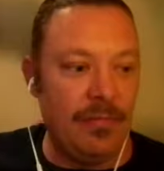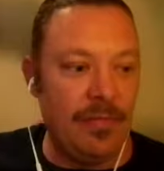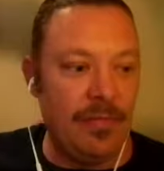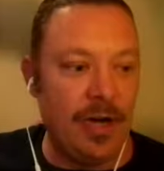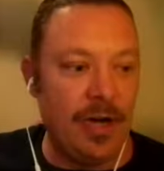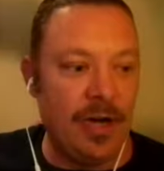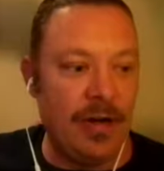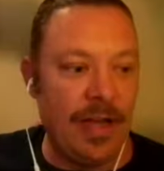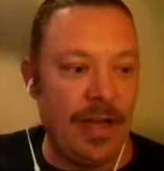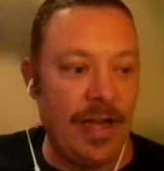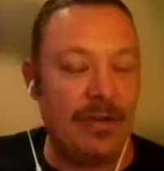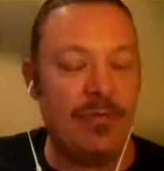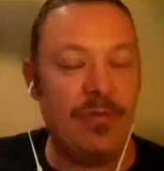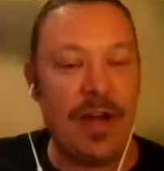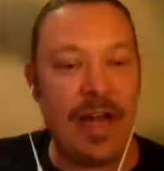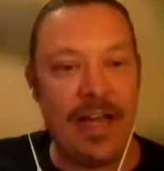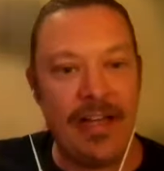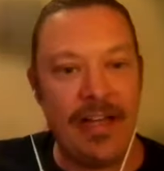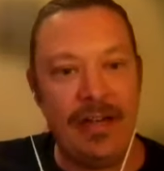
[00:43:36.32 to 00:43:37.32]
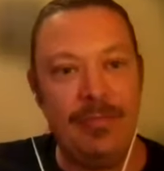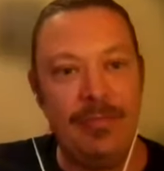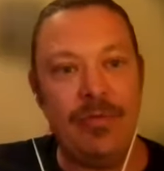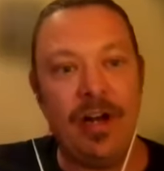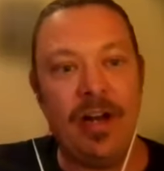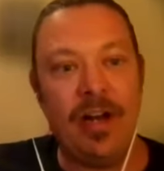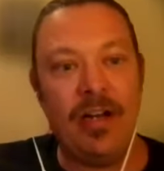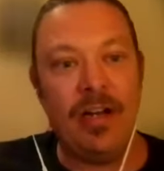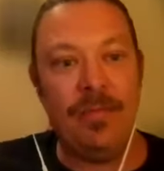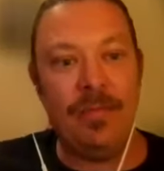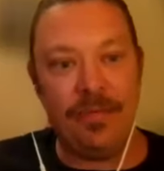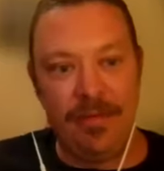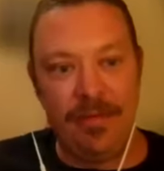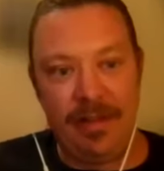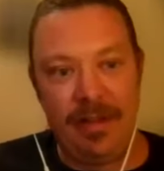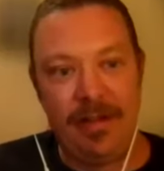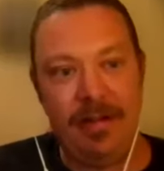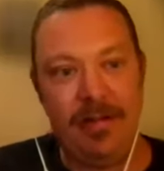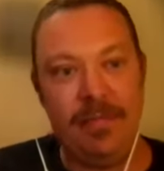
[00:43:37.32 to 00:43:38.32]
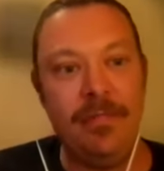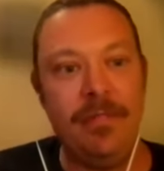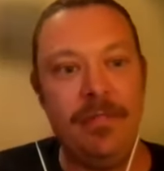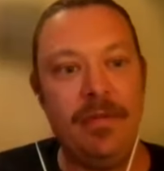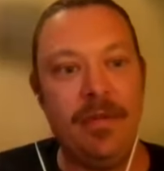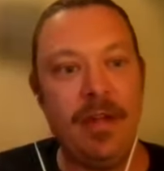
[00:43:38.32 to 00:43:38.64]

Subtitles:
had read and brought up the